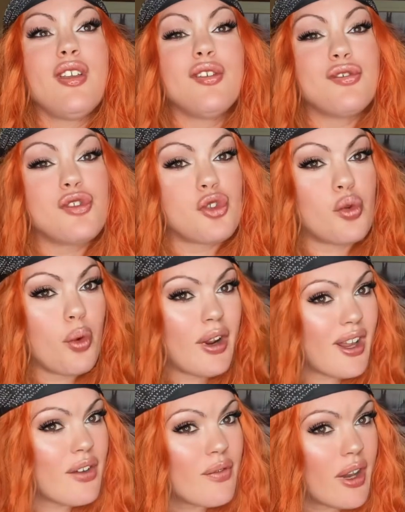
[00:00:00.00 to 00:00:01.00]
So what
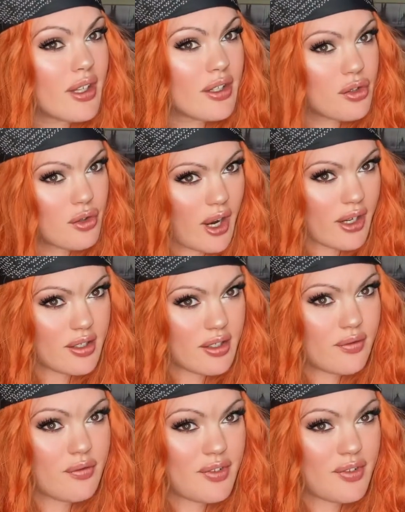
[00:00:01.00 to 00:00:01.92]
I find attractive,